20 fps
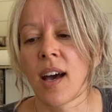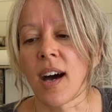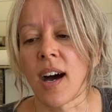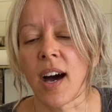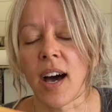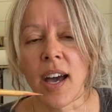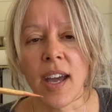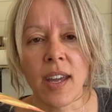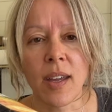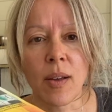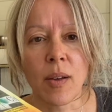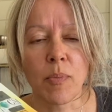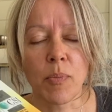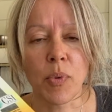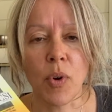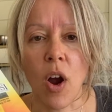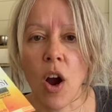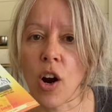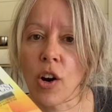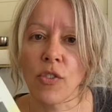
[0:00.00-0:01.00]
I
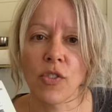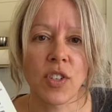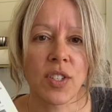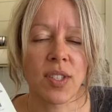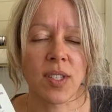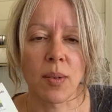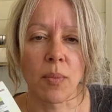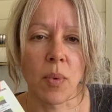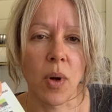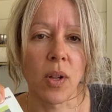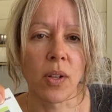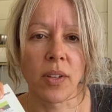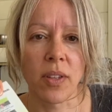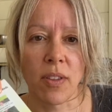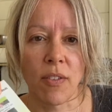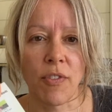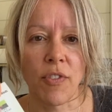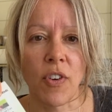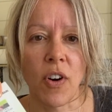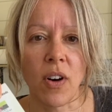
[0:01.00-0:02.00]
harvest them all in
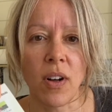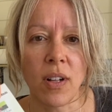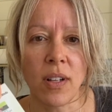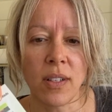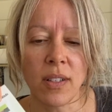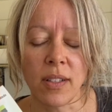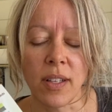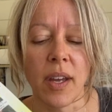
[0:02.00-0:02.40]
the fall.